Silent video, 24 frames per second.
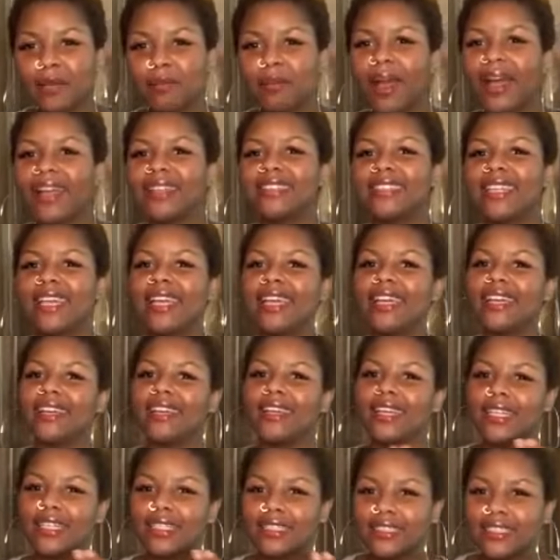by day,
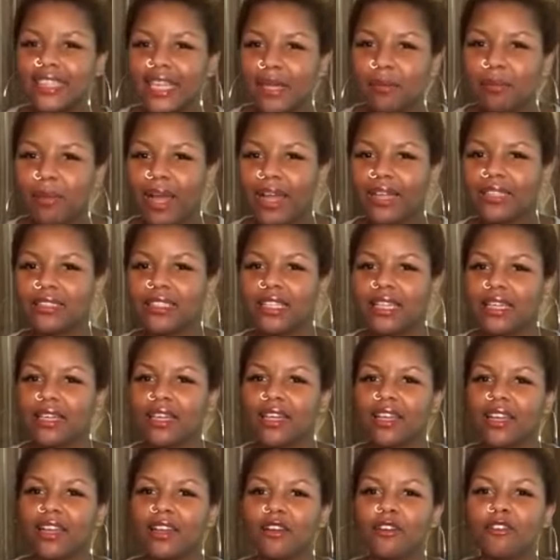day by day.
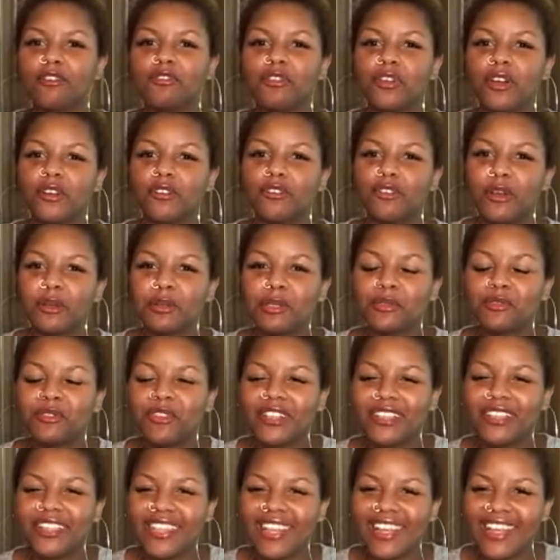First
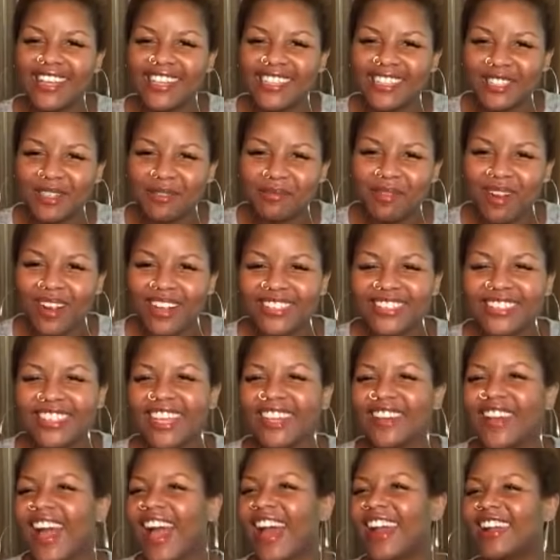funny ASMR
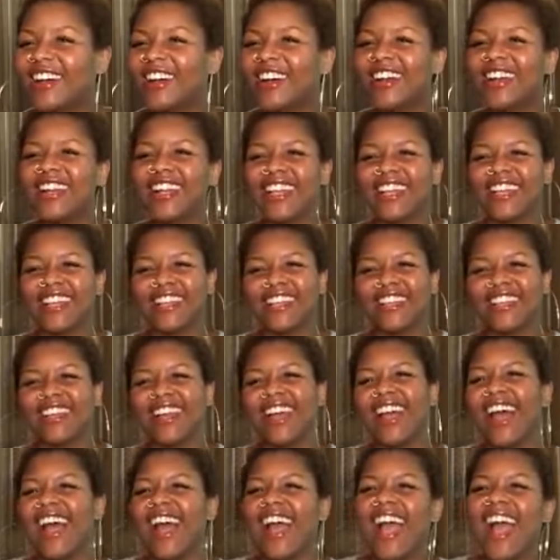channel.
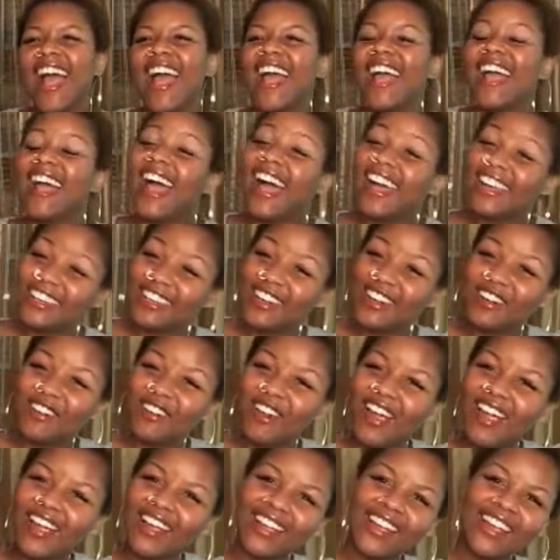I know,
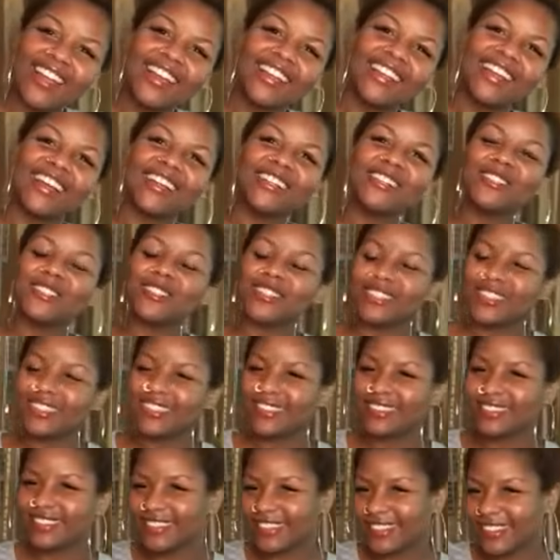right?
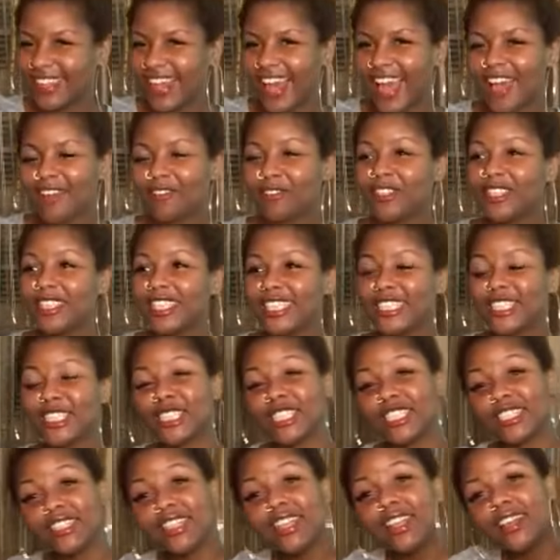Like laughing and
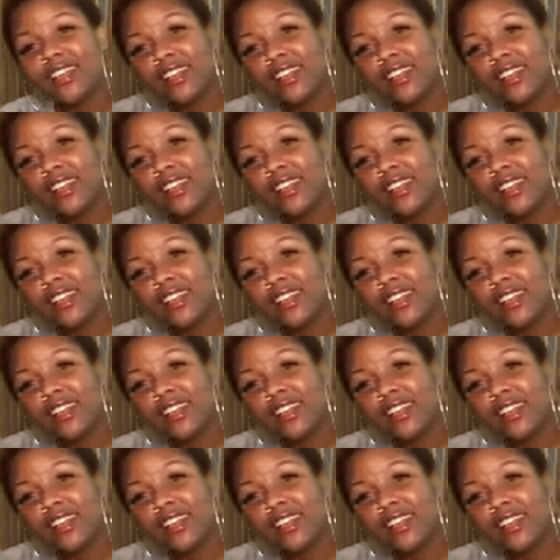shit.